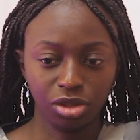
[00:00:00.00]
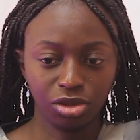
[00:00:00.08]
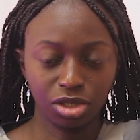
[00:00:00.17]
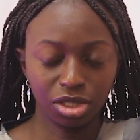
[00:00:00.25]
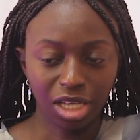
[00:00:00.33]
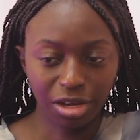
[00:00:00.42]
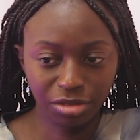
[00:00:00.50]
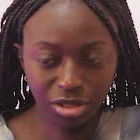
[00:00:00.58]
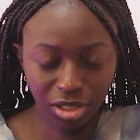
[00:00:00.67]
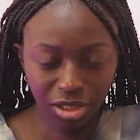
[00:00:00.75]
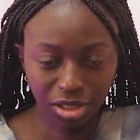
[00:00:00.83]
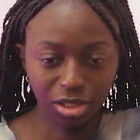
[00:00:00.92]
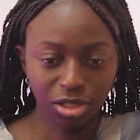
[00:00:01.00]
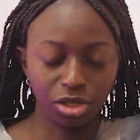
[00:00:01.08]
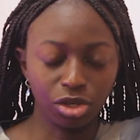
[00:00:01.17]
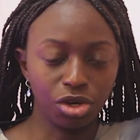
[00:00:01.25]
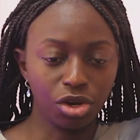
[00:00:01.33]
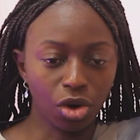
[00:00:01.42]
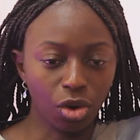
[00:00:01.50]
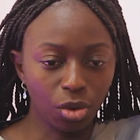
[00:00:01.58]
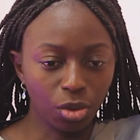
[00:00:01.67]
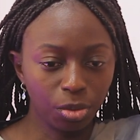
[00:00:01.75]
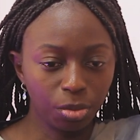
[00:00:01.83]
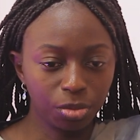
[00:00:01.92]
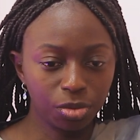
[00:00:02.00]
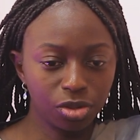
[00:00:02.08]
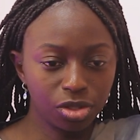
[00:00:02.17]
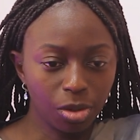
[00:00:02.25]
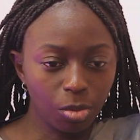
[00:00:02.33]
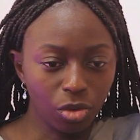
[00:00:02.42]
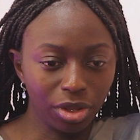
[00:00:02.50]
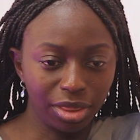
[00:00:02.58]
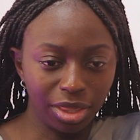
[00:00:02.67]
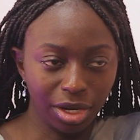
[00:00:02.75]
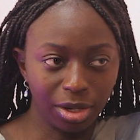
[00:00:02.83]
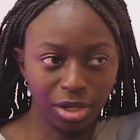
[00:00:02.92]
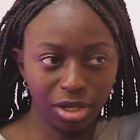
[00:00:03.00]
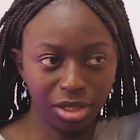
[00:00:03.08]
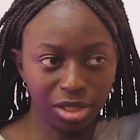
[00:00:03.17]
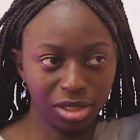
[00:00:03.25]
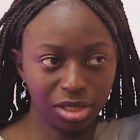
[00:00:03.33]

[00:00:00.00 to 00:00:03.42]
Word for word: You just have to, like, know someone there